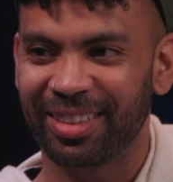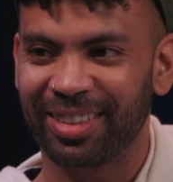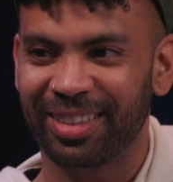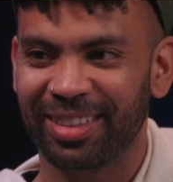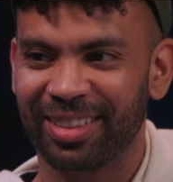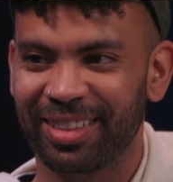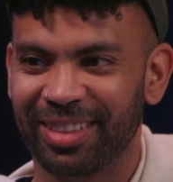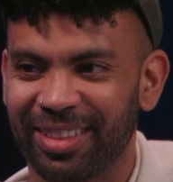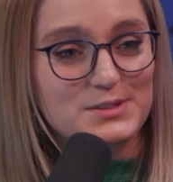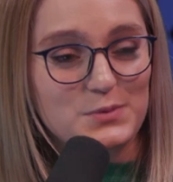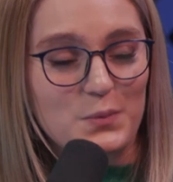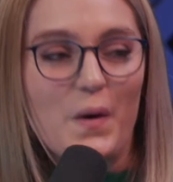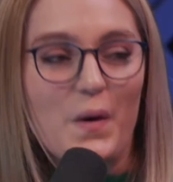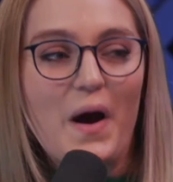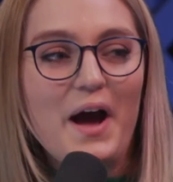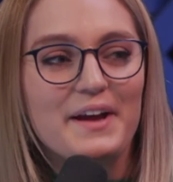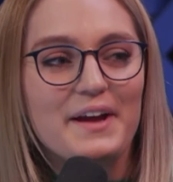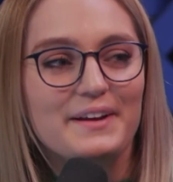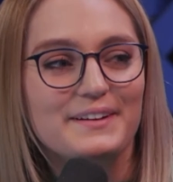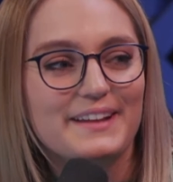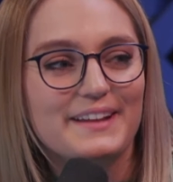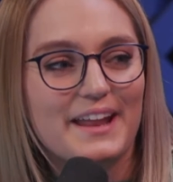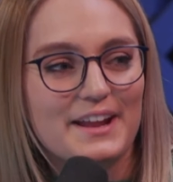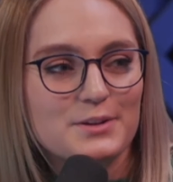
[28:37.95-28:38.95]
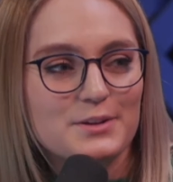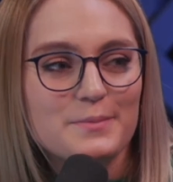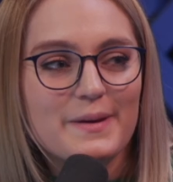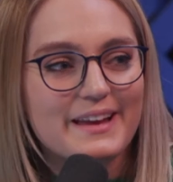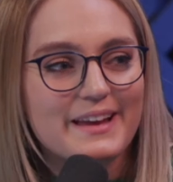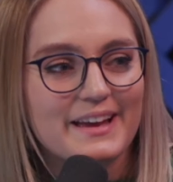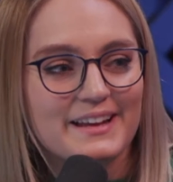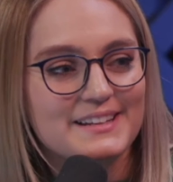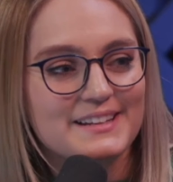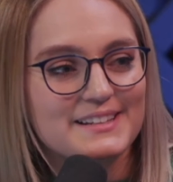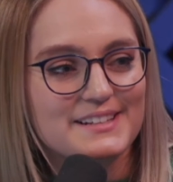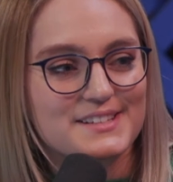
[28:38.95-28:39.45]
That's wild. How do you make
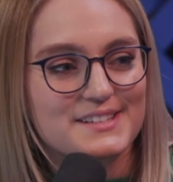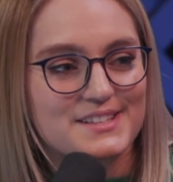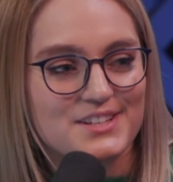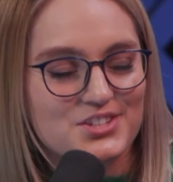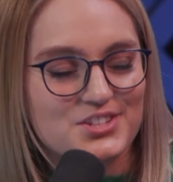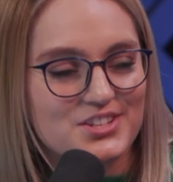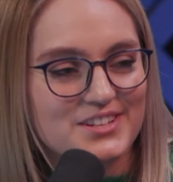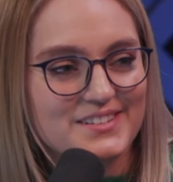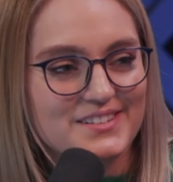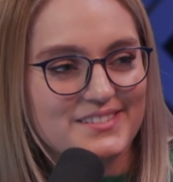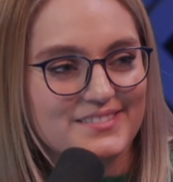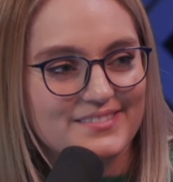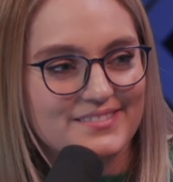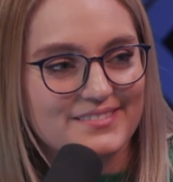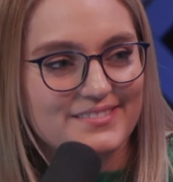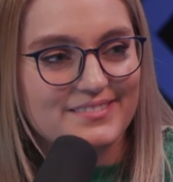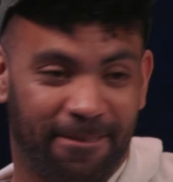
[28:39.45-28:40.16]
any decision?